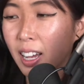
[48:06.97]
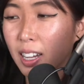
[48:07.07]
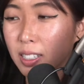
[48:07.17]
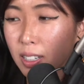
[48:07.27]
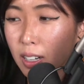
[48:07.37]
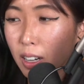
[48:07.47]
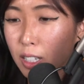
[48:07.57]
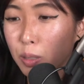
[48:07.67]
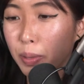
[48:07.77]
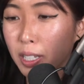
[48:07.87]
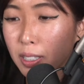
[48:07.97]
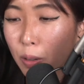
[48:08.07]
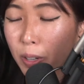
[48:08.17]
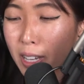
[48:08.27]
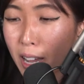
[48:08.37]
A sunk cost means
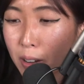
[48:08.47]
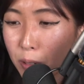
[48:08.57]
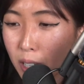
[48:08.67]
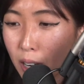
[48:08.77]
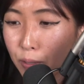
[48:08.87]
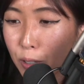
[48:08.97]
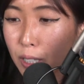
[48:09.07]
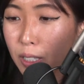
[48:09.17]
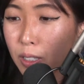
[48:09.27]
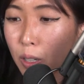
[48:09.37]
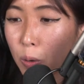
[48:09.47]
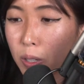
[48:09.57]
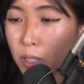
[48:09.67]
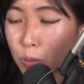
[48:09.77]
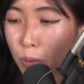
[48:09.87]
that we can't recover it, so
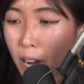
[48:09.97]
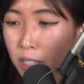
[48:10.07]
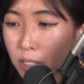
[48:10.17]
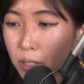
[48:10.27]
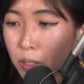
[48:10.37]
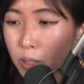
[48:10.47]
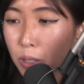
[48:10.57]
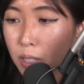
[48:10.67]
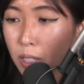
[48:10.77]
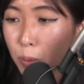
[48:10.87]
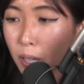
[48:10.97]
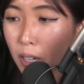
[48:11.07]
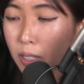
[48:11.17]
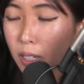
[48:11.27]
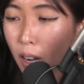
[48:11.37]
it's rational to
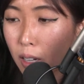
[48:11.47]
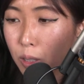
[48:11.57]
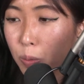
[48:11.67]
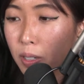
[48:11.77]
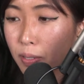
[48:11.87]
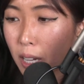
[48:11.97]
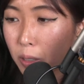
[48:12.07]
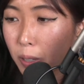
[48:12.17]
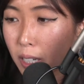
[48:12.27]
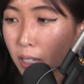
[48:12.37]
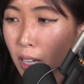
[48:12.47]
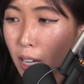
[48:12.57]
disregard the cost when evaluating.